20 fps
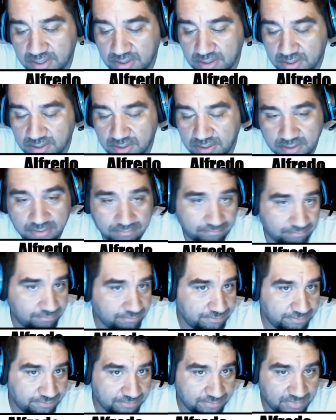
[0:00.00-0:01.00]
Fortnite, yeah.
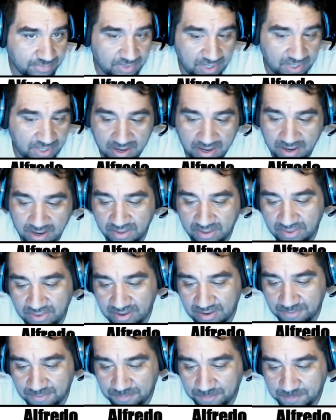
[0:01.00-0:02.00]
Yeah, yeah. Look at the schedule
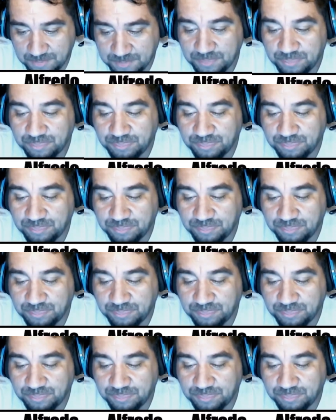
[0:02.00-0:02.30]
right now.